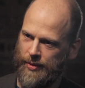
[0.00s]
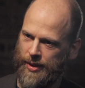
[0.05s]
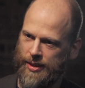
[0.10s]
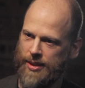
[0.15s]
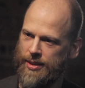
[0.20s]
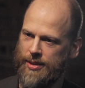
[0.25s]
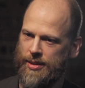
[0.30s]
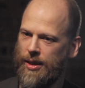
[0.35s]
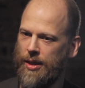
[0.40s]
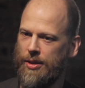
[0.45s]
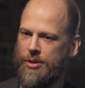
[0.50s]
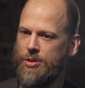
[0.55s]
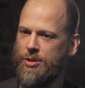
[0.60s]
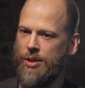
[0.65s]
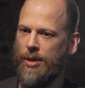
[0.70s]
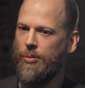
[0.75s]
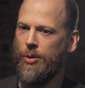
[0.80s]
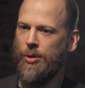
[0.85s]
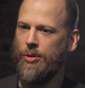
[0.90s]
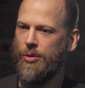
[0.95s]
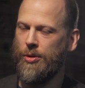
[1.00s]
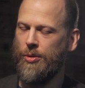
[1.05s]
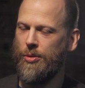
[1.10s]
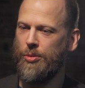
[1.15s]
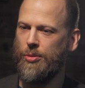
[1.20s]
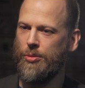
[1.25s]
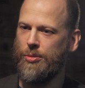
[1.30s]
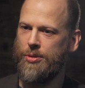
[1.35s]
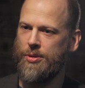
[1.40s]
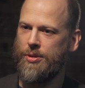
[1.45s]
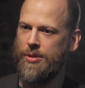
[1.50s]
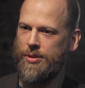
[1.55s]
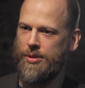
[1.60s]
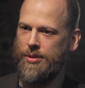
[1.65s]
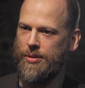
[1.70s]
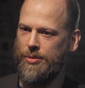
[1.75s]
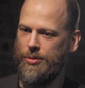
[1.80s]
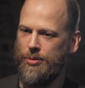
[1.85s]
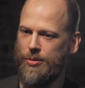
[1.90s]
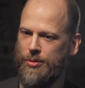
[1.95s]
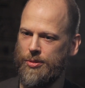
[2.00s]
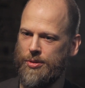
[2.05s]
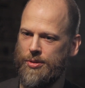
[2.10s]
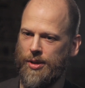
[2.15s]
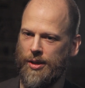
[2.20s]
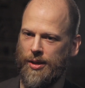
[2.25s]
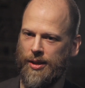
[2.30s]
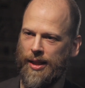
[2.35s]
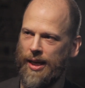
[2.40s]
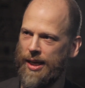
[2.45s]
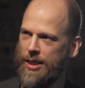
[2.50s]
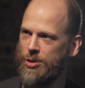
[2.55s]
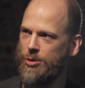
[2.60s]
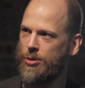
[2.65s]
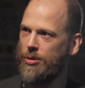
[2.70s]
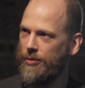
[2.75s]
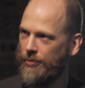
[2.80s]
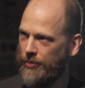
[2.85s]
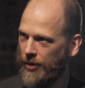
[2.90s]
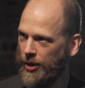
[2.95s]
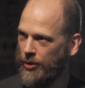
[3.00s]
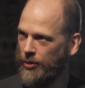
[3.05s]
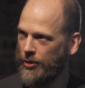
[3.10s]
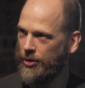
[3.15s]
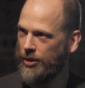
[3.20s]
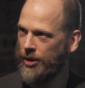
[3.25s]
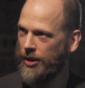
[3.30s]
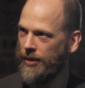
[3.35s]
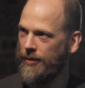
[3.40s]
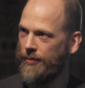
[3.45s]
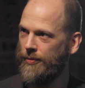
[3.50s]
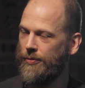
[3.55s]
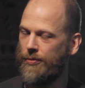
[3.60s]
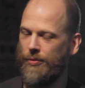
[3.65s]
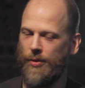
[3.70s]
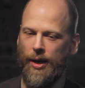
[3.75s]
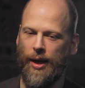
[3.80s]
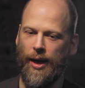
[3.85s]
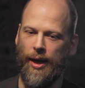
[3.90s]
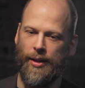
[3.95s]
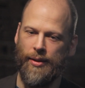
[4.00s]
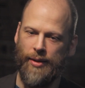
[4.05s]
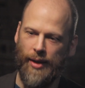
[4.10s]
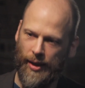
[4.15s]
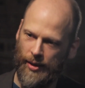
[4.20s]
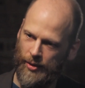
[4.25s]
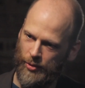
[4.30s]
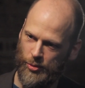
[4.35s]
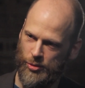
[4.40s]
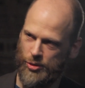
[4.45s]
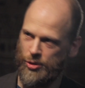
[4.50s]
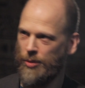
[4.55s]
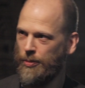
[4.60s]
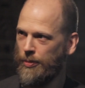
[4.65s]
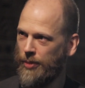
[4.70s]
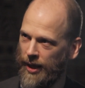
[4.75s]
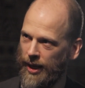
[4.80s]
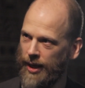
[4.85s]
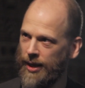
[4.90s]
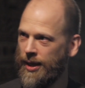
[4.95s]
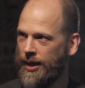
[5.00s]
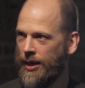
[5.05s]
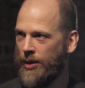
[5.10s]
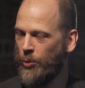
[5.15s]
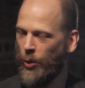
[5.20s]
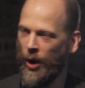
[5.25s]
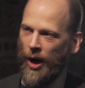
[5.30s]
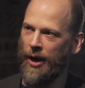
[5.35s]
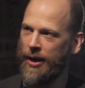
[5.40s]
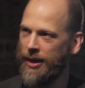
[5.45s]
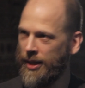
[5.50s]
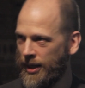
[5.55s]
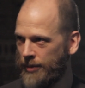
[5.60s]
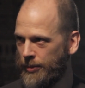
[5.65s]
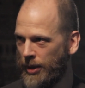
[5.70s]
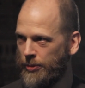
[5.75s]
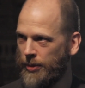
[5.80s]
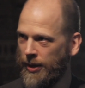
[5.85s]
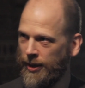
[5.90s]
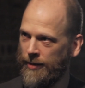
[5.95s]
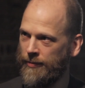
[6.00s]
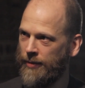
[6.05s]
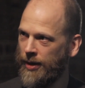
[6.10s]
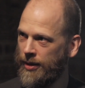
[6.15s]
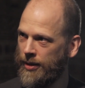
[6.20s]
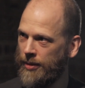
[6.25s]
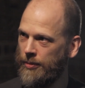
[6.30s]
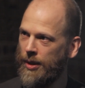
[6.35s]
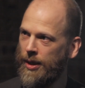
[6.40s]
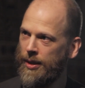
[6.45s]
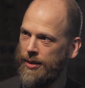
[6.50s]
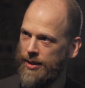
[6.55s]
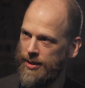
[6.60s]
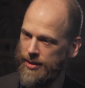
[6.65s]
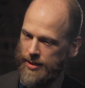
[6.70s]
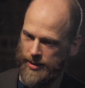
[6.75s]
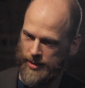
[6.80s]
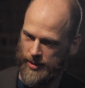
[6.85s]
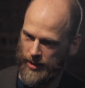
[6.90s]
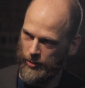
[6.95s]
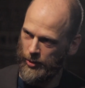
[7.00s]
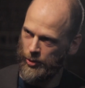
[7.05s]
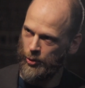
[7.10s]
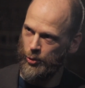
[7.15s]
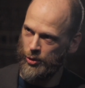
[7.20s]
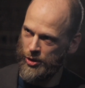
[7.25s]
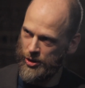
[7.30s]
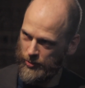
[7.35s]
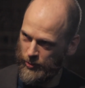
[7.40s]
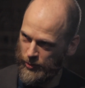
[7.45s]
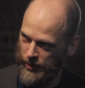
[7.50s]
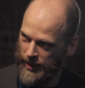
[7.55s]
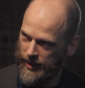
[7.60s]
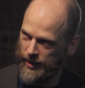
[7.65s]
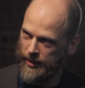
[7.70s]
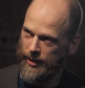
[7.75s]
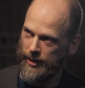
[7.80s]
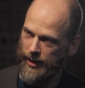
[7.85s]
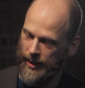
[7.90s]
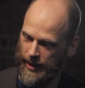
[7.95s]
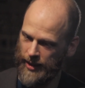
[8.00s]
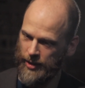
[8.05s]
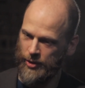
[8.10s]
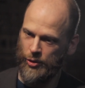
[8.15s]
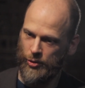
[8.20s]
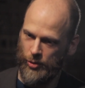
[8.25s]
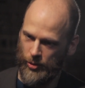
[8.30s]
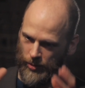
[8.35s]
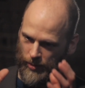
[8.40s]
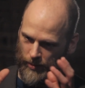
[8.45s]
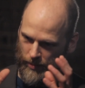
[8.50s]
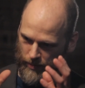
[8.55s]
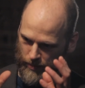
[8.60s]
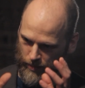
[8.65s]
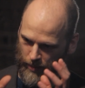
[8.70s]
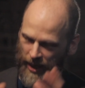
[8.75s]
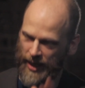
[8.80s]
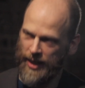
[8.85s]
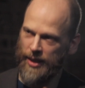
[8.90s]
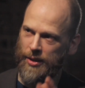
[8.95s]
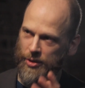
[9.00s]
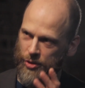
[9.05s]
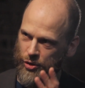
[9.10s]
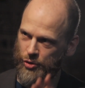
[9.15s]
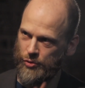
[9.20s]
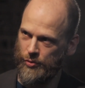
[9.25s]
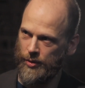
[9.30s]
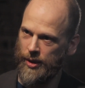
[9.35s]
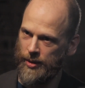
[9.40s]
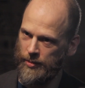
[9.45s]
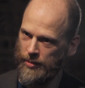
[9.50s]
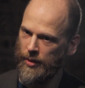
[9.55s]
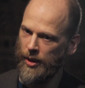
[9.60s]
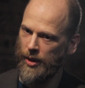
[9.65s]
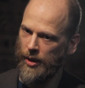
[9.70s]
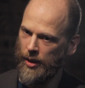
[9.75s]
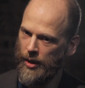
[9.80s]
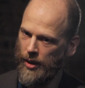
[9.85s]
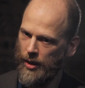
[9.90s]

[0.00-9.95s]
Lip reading: this is not someone who's a classical figurative and then who's complaining and whining about being a victim. This is someone who's really into mainstream,